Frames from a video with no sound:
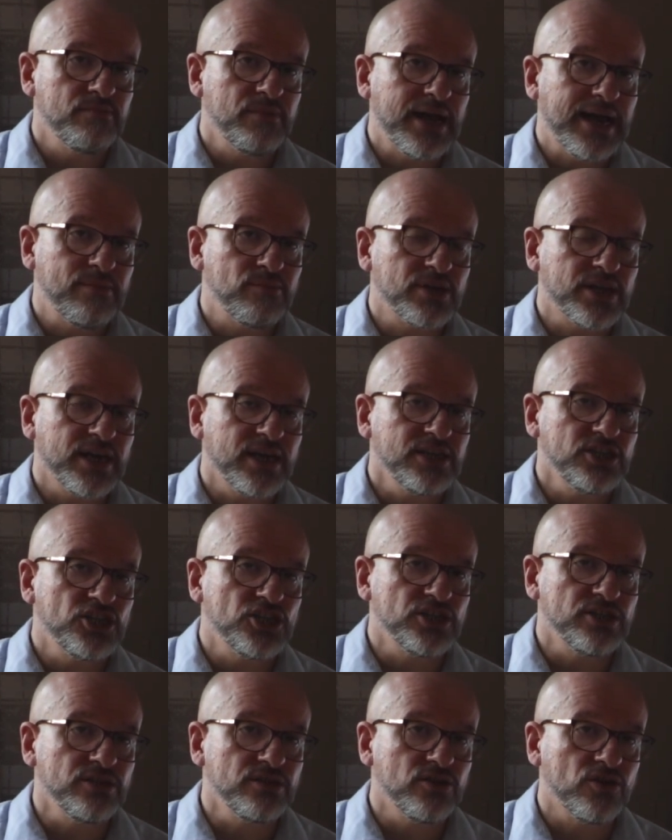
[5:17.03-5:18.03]

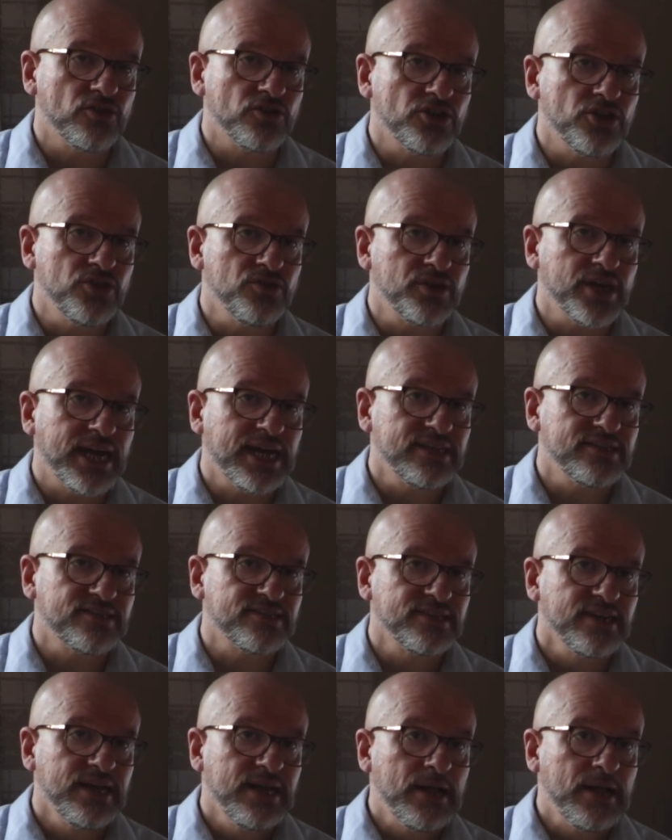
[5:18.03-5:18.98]
application on UCAS